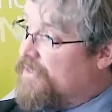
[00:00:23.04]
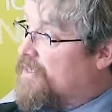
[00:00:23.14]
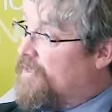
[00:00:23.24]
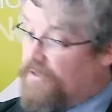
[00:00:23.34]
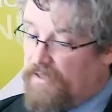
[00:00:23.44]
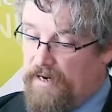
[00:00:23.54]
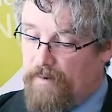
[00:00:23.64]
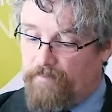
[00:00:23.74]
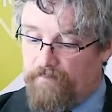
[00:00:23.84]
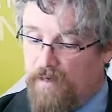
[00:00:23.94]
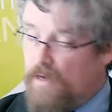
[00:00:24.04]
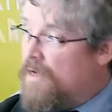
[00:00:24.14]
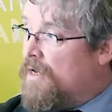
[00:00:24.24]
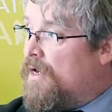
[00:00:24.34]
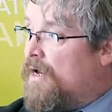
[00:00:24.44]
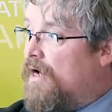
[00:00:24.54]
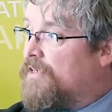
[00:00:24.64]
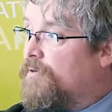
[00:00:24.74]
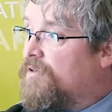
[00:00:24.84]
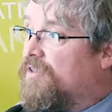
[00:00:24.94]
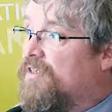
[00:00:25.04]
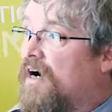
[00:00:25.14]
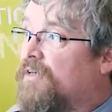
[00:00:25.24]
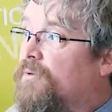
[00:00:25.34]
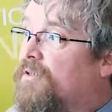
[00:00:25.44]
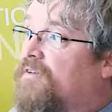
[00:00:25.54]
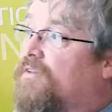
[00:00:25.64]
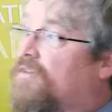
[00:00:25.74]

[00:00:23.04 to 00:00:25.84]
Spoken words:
is here today. I suppose to start with,